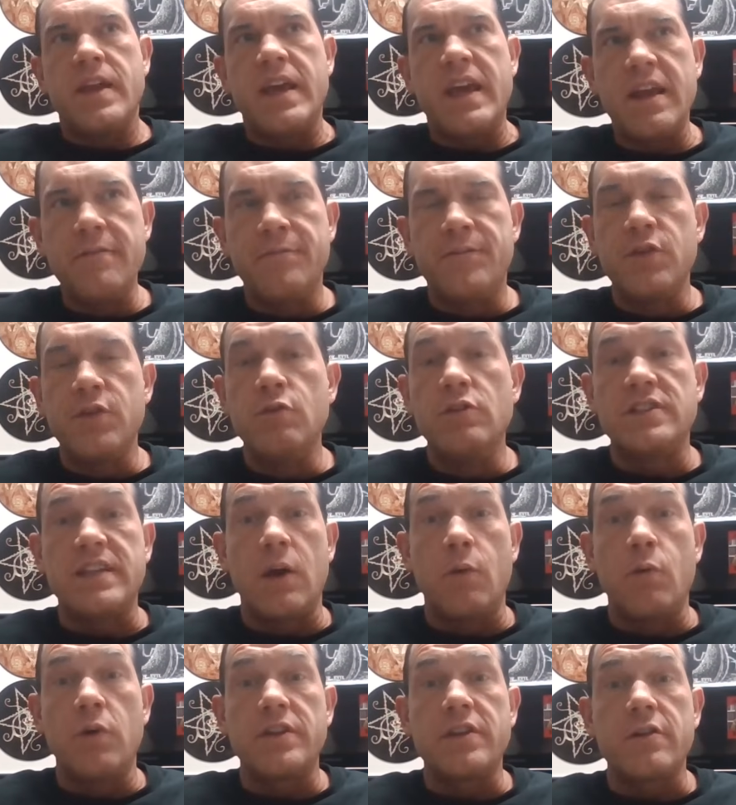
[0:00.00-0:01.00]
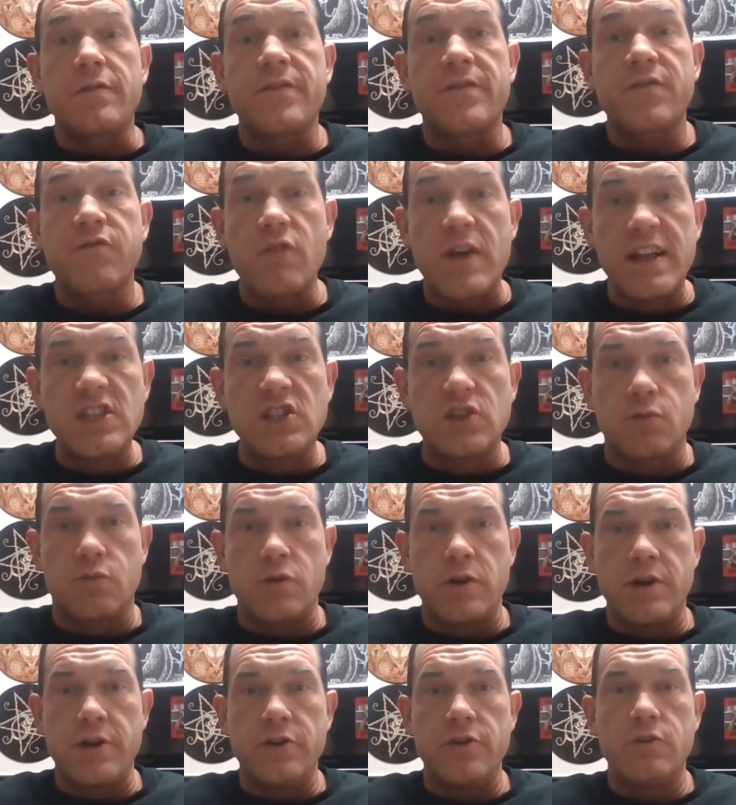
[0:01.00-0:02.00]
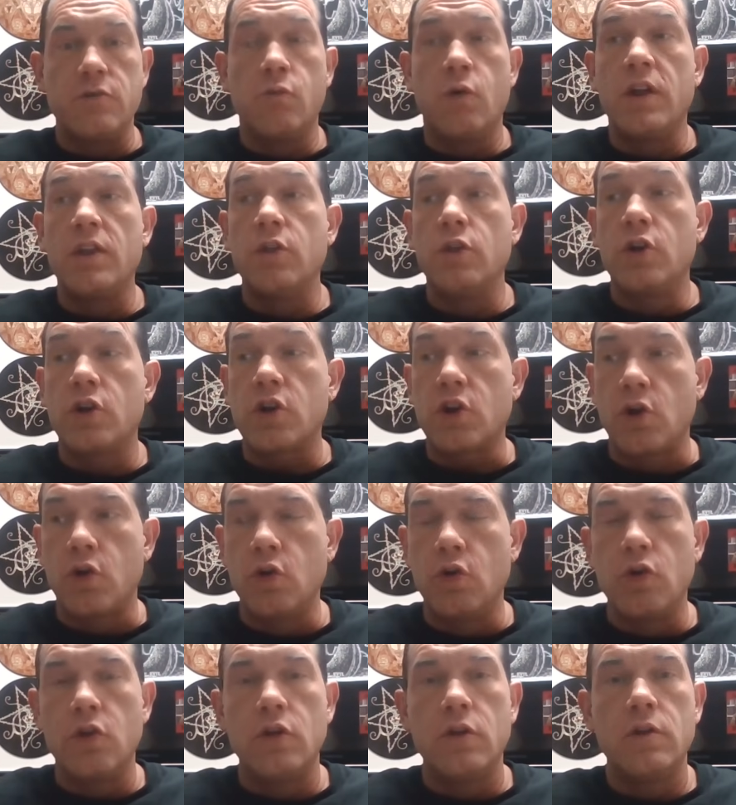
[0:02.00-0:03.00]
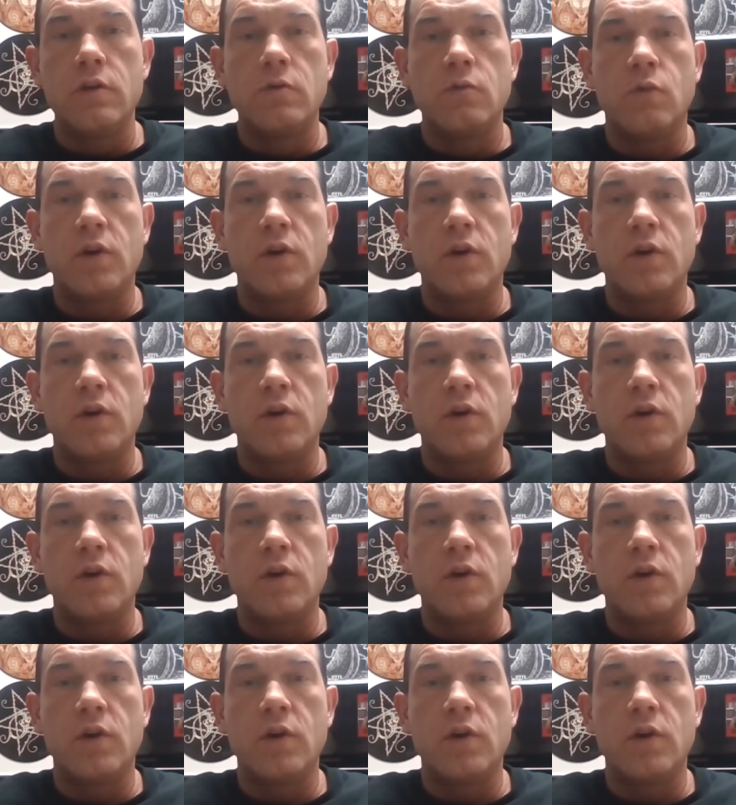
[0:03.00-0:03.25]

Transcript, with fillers: influenced on what their friends were into, what looked cool,